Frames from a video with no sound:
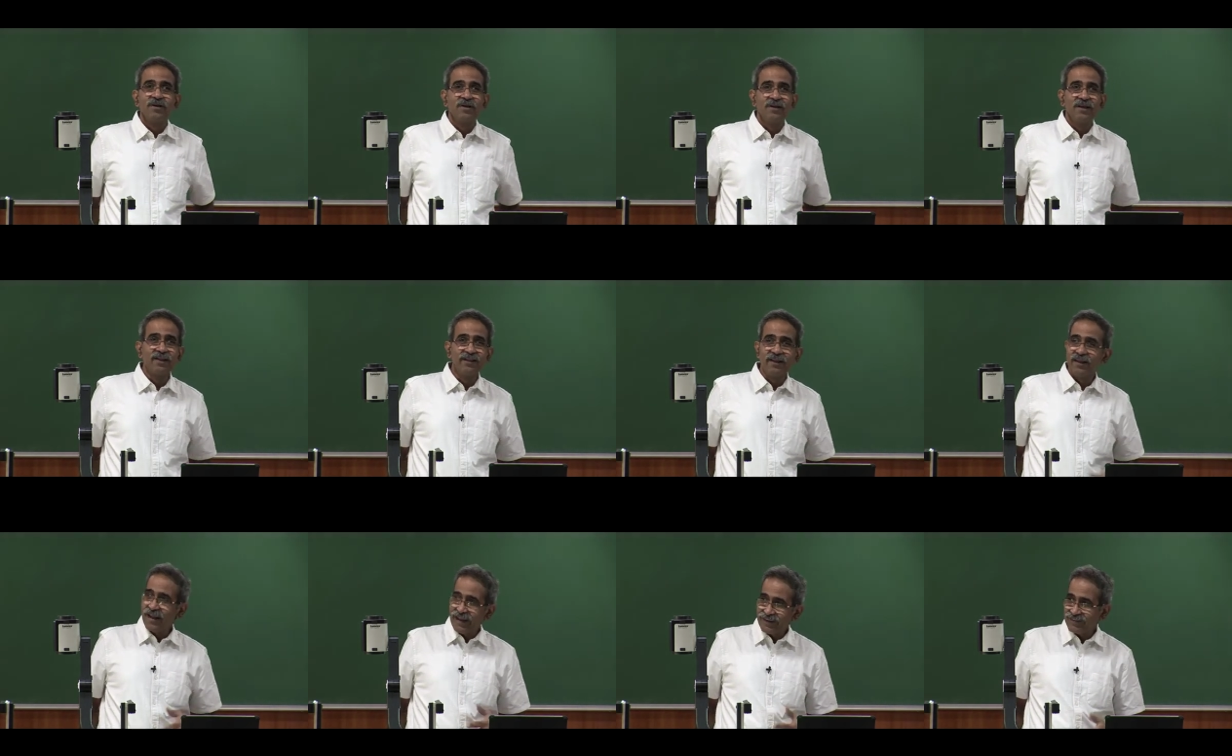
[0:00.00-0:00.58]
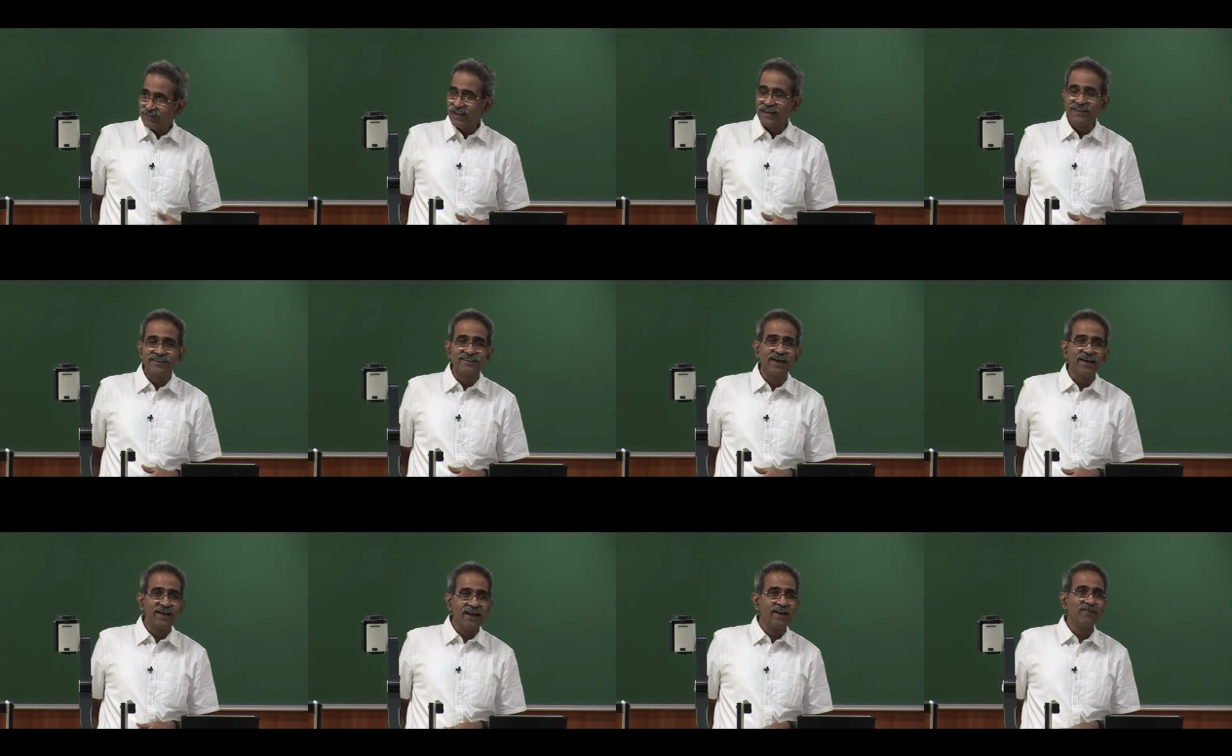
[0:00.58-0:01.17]
in the next
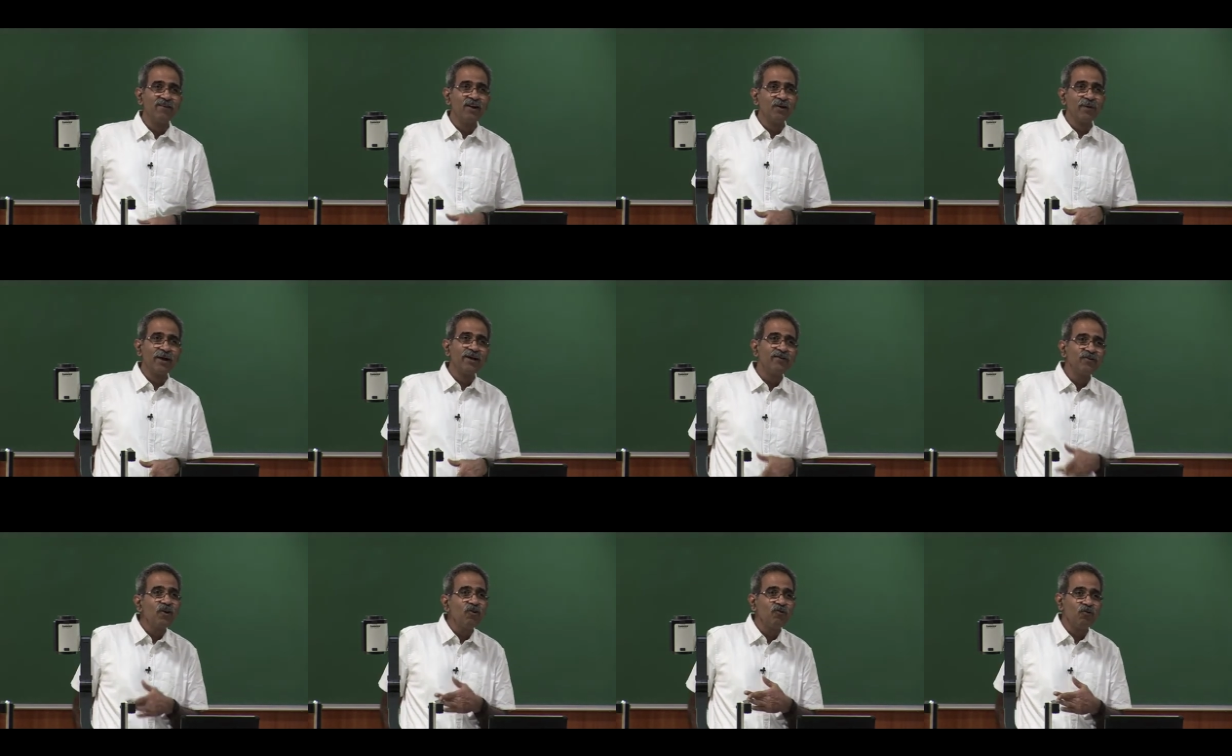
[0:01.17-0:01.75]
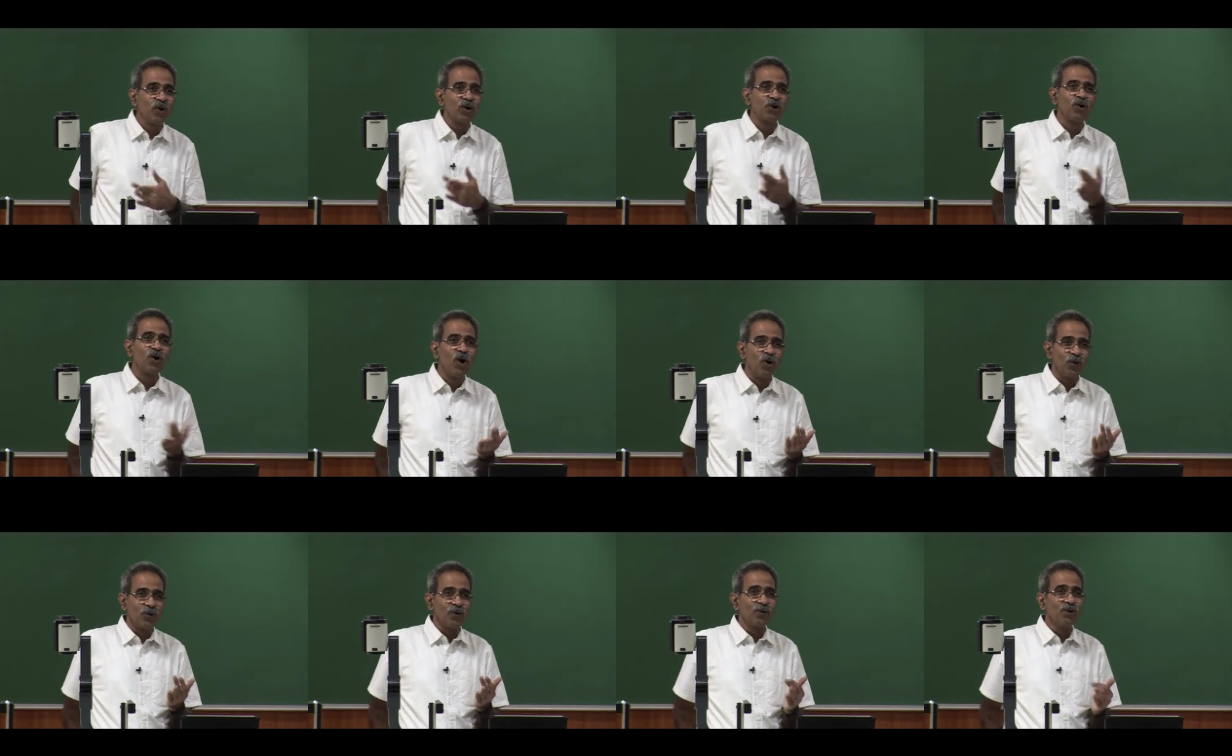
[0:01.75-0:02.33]
lecture I will myself work
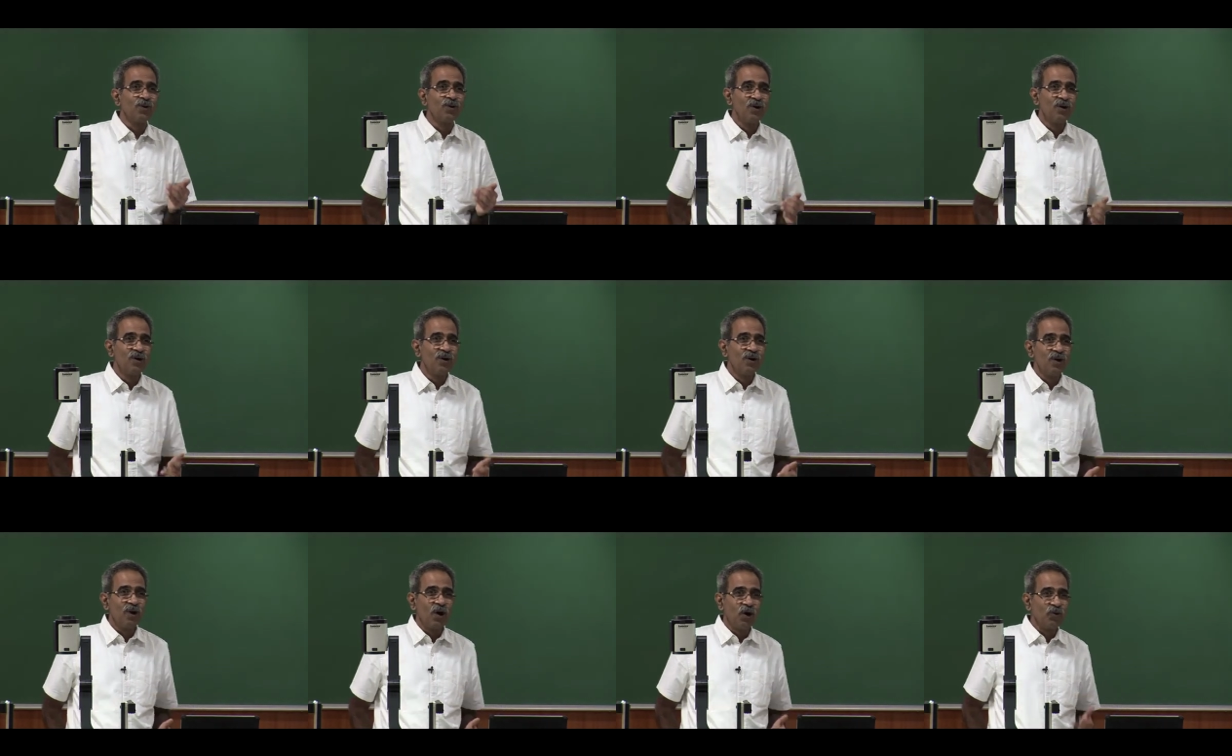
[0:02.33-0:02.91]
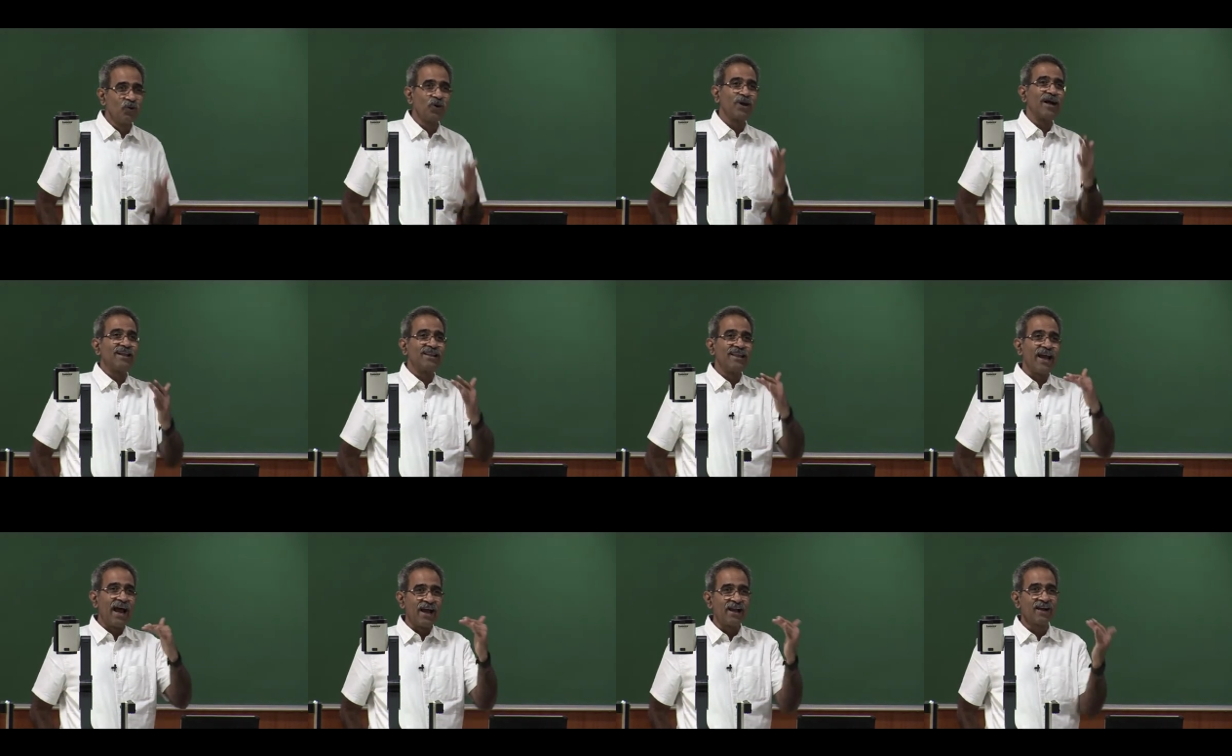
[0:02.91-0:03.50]
out how you get
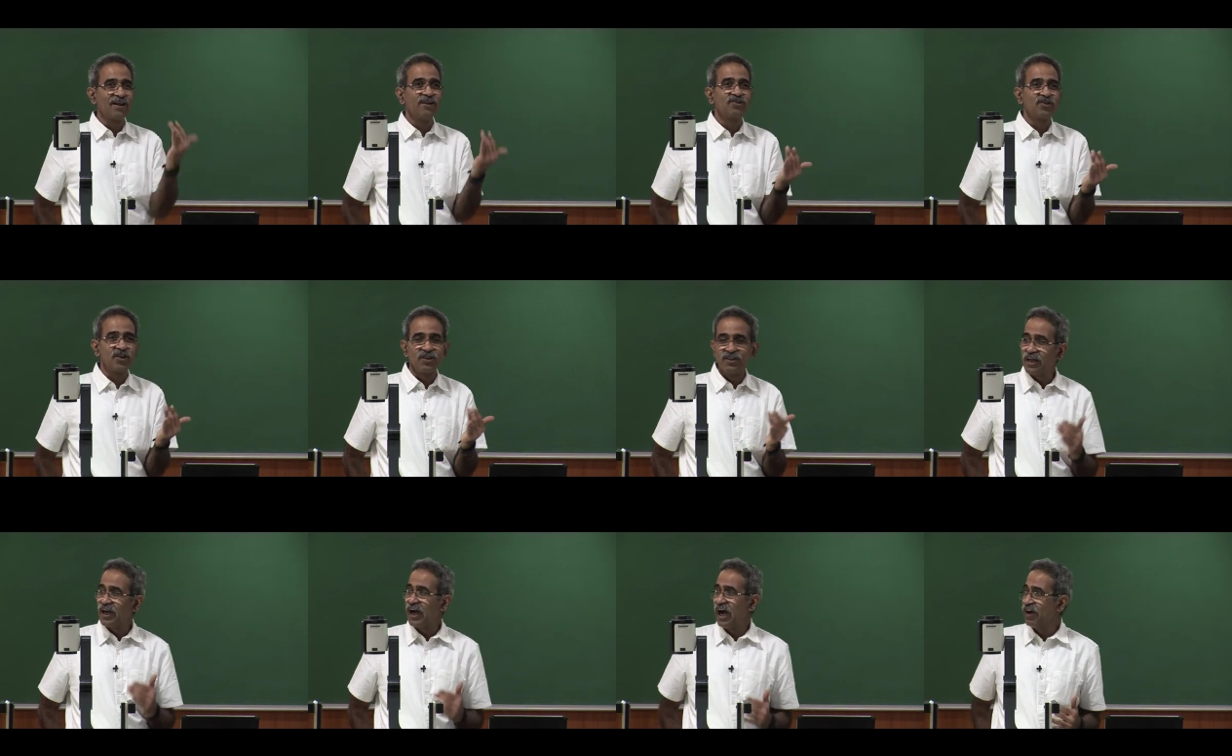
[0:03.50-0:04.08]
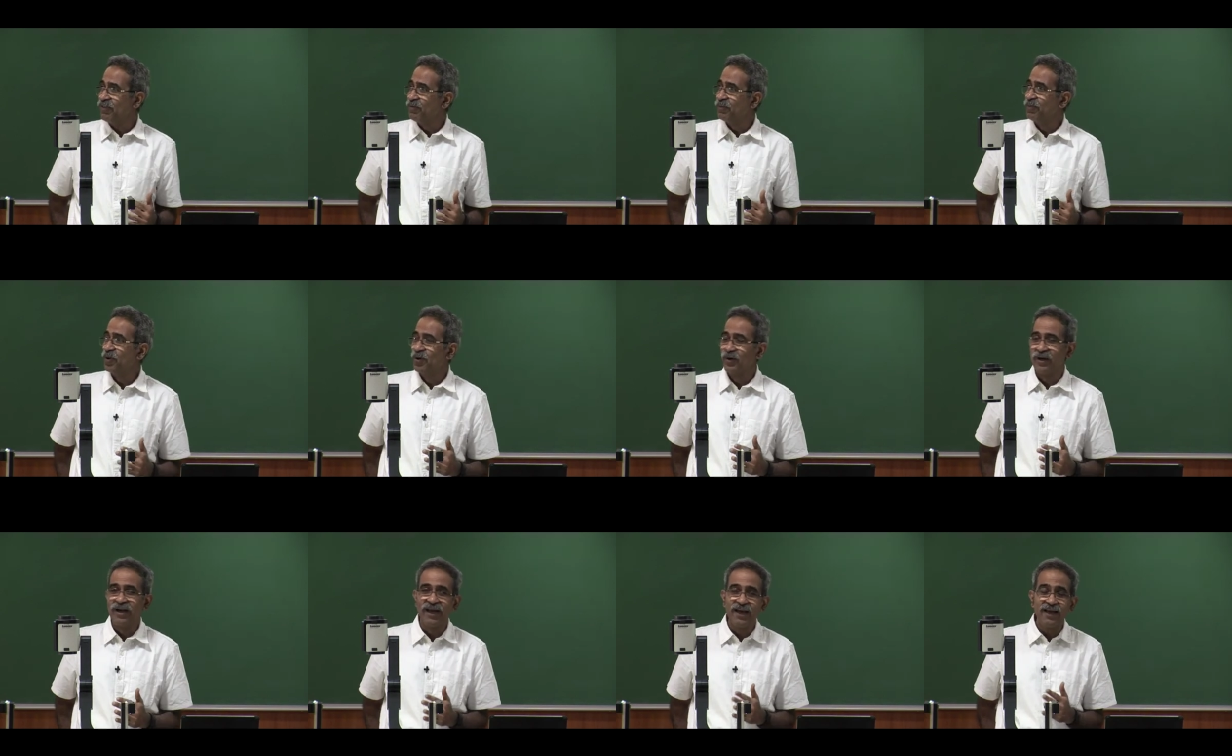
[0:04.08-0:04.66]
the angles on the half
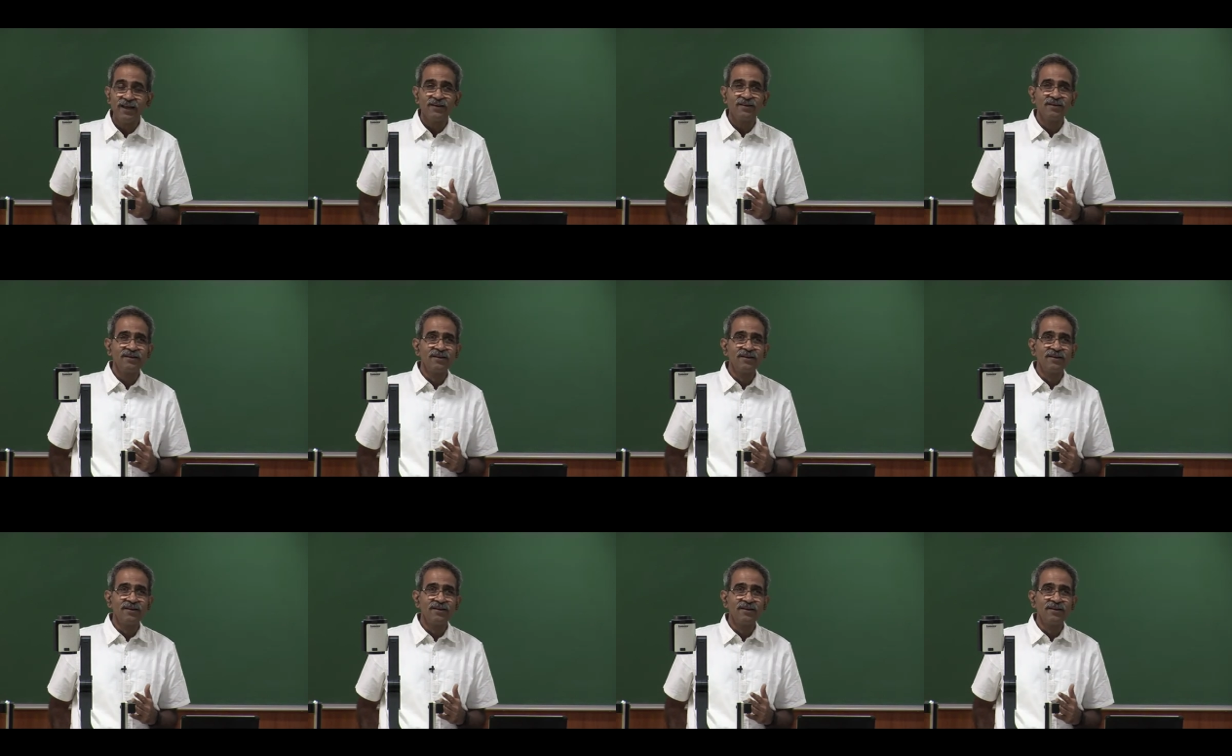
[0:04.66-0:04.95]
moon day,